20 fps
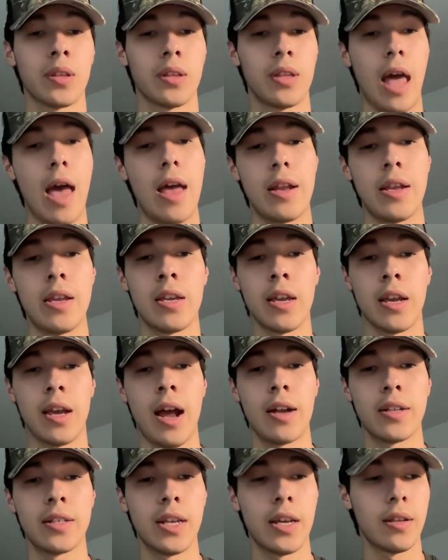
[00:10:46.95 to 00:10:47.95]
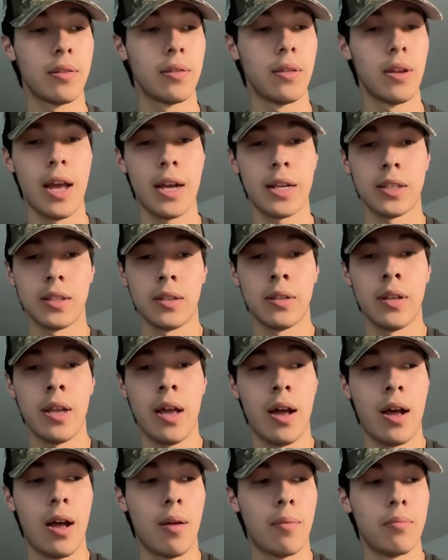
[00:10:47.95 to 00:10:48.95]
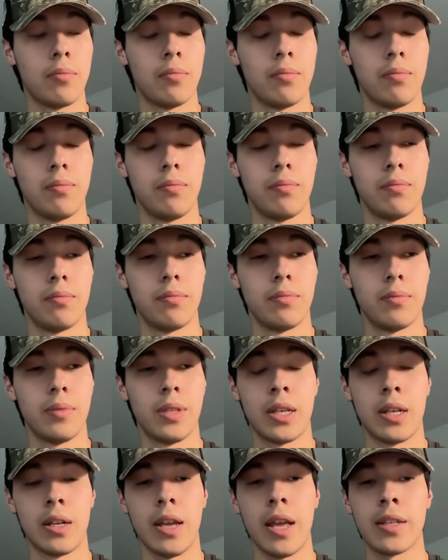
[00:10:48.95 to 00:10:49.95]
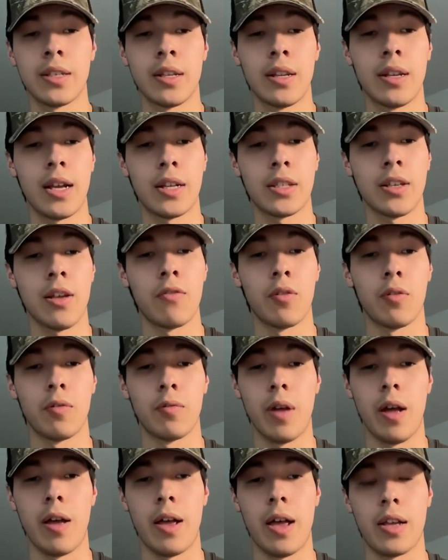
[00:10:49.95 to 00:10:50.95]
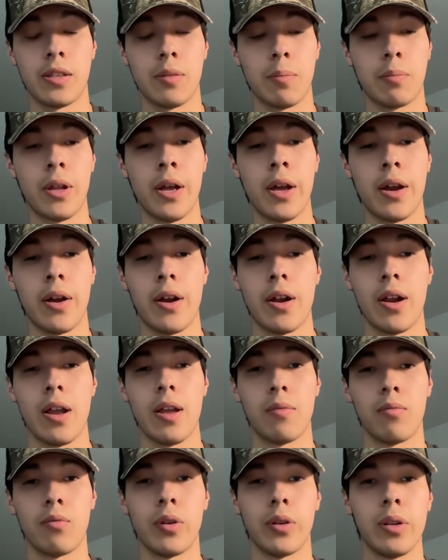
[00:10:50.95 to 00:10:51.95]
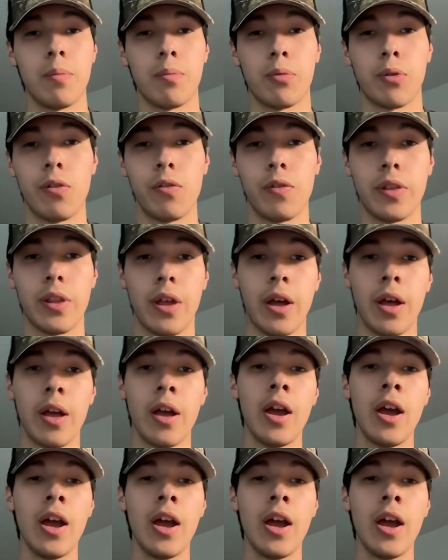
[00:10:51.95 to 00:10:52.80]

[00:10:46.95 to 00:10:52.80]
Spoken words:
that he can kind of take the next he can get to the next level as a player and really improve in the